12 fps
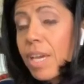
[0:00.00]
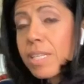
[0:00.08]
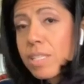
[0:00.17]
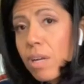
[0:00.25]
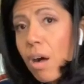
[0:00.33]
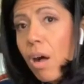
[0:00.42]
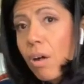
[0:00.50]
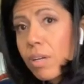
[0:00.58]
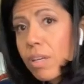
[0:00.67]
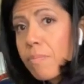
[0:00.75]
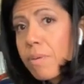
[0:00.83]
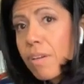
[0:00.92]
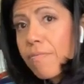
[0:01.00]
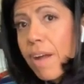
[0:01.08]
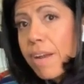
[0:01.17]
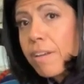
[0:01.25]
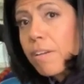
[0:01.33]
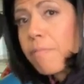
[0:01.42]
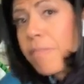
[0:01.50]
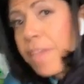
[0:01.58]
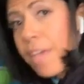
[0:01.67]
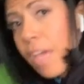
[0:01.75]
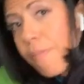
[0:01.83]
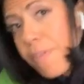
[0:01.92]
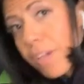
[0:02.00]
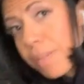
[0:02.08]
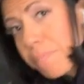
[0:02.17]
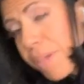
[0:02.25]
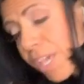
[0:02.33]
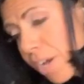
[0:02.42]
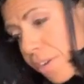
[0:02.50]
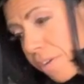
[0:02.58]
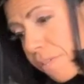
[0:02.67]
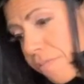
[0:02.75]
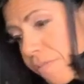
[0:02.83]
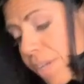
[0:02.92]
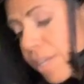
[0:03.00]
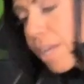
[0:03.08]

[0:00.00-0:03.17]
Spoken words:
it's all going to be effective. If you can be on your feet,